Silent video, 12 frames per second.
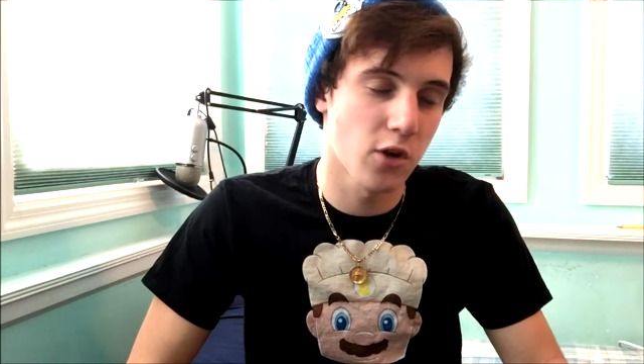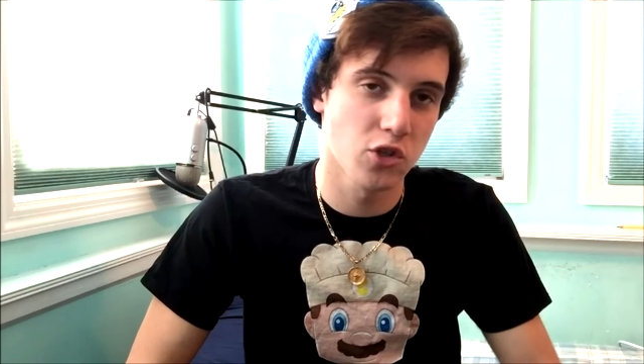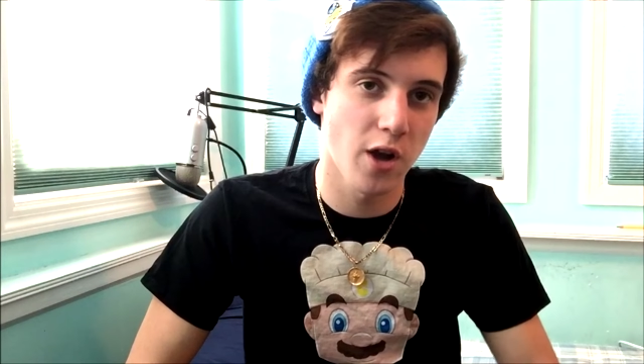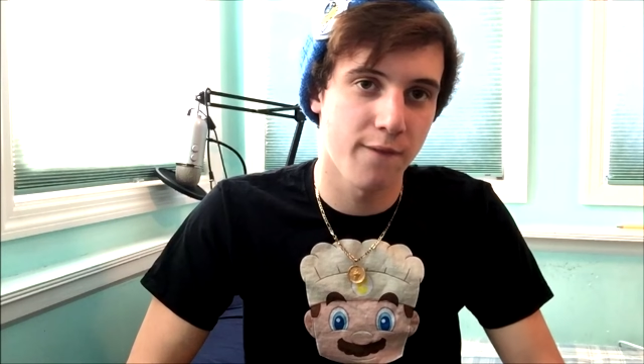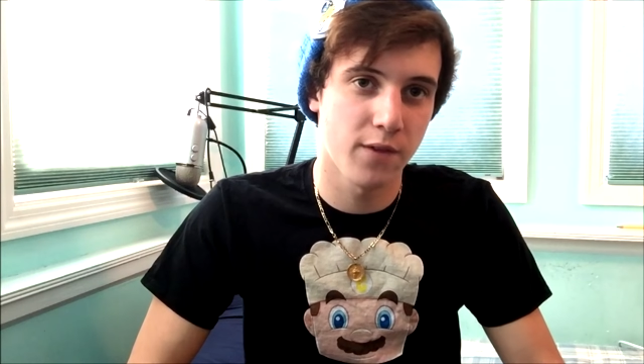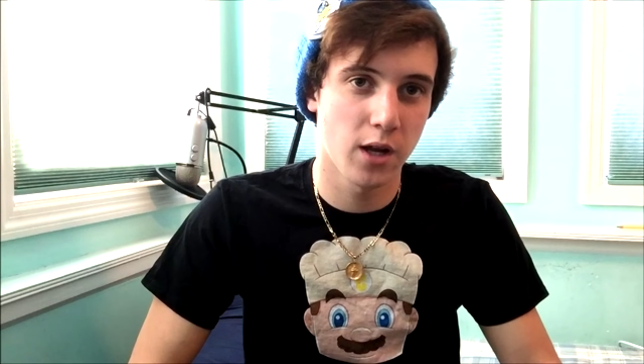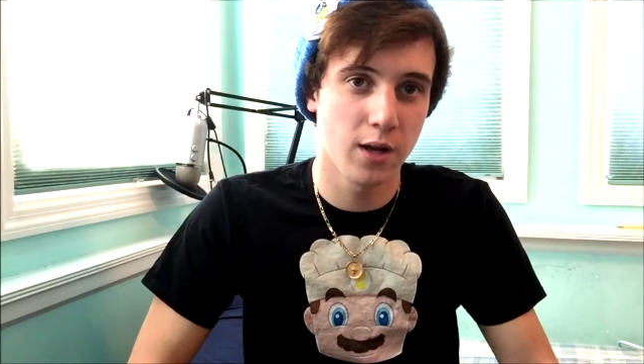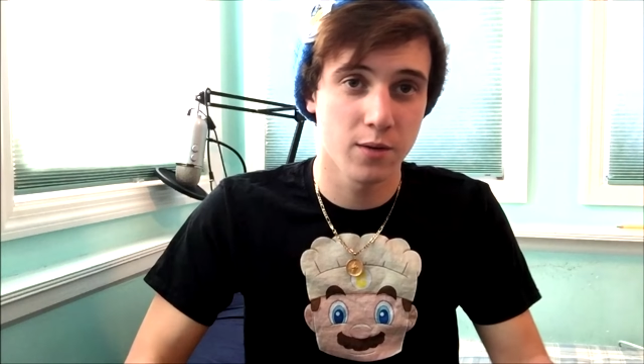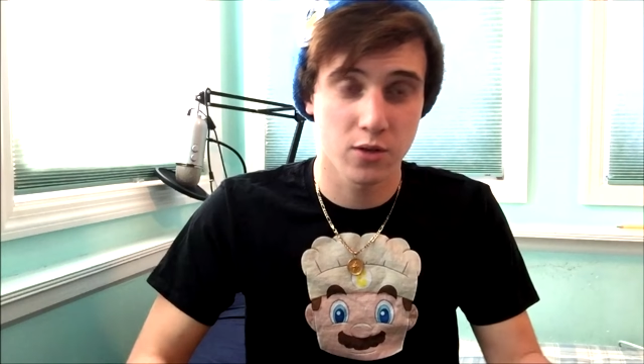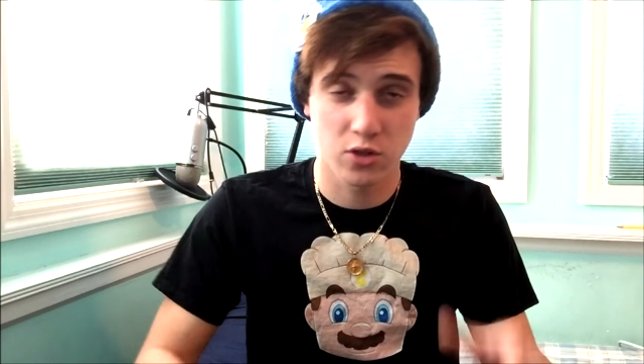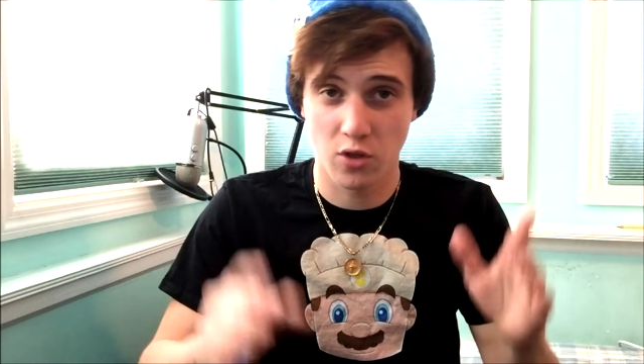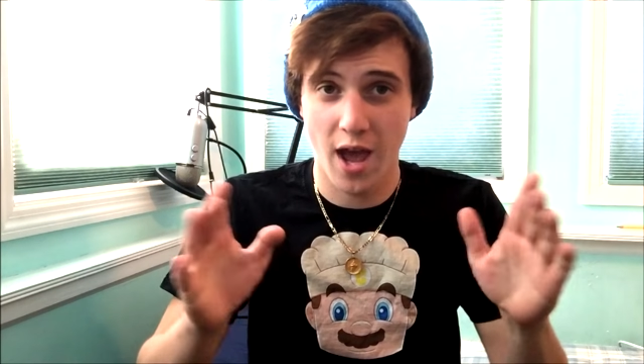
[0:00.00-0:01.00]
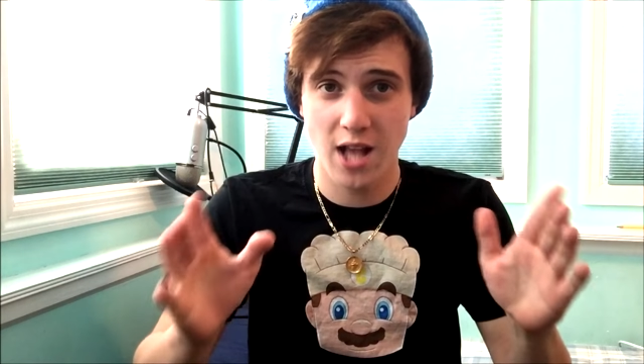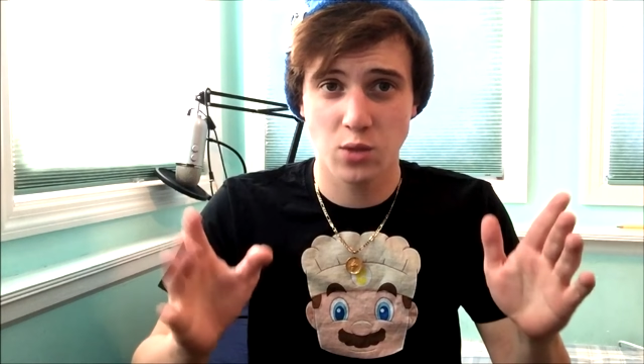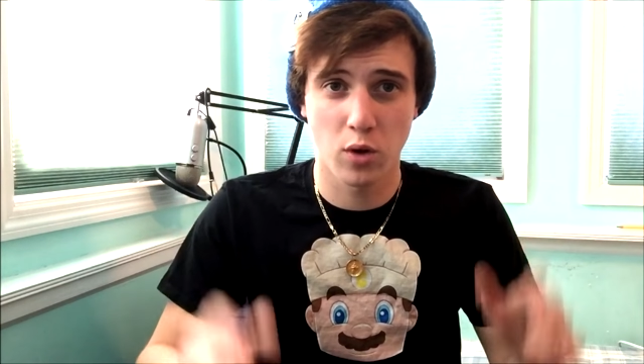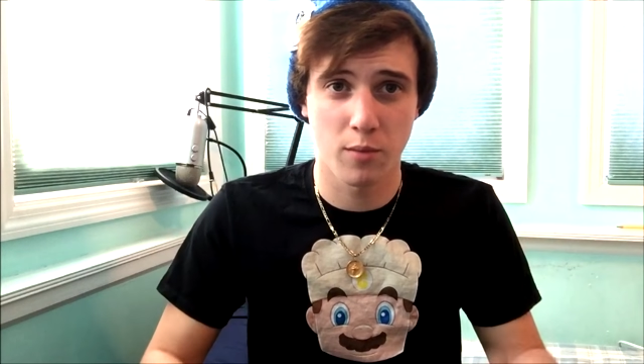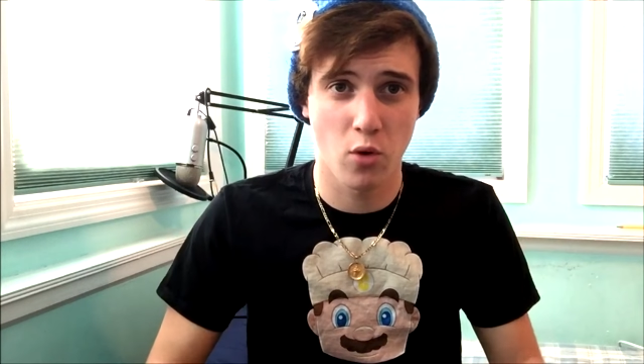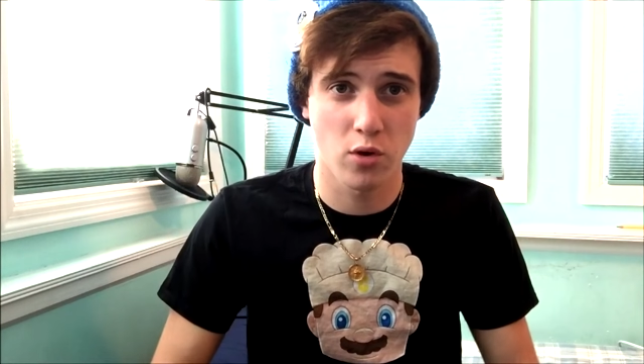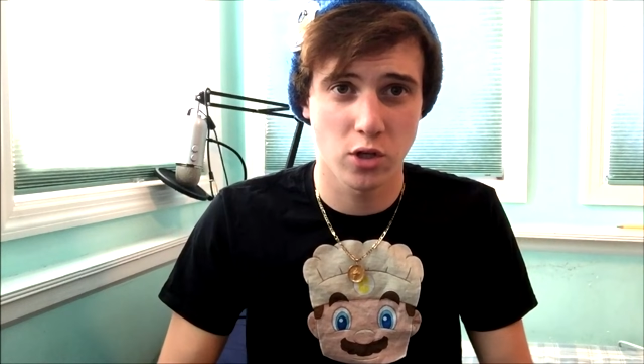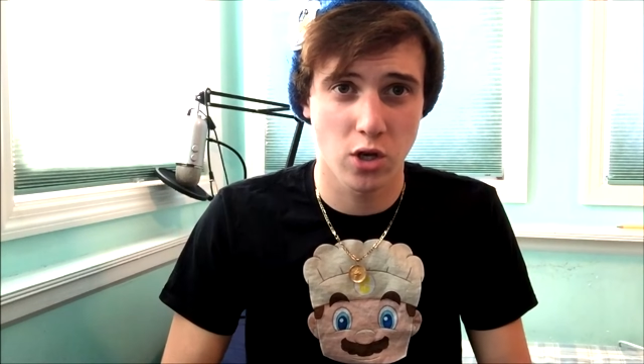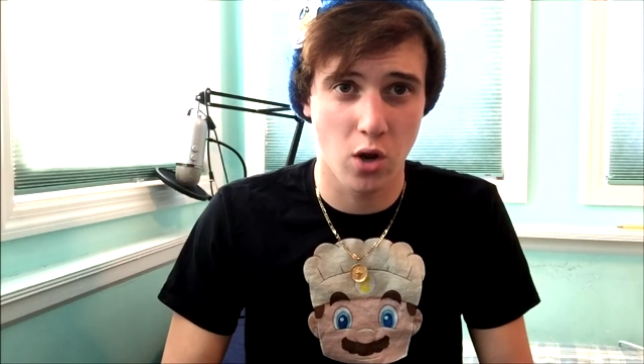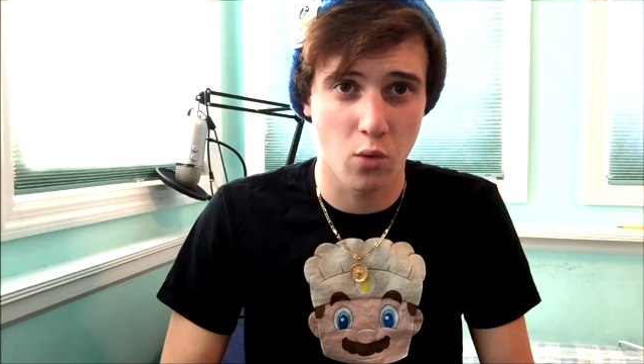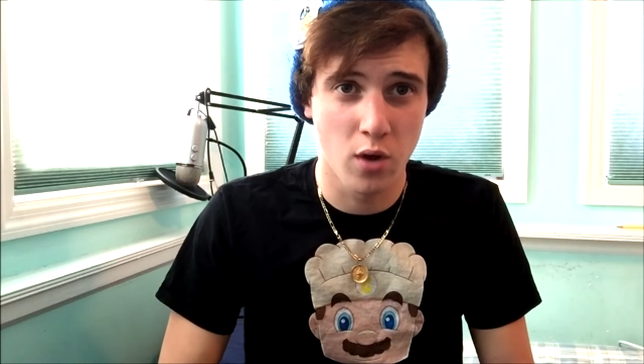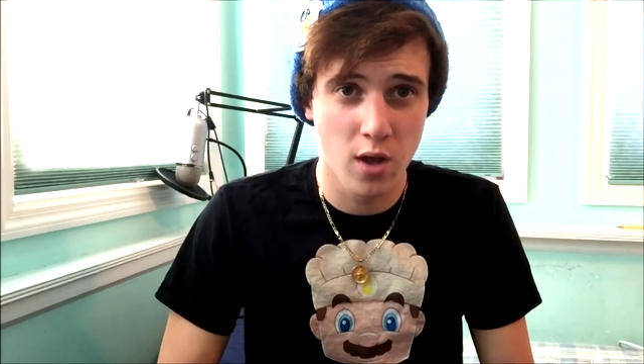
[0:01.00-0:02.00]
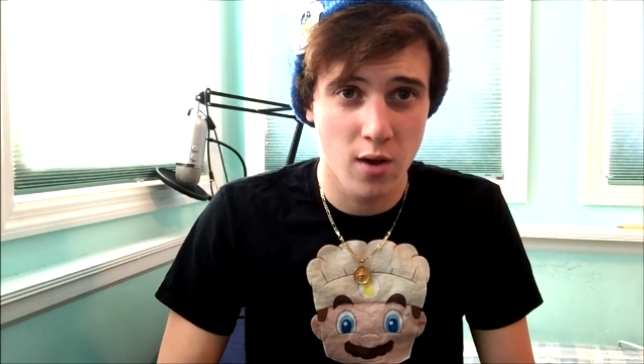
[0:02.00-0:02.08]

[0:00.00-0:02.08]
for Jeffy. So that's what I'm going to do.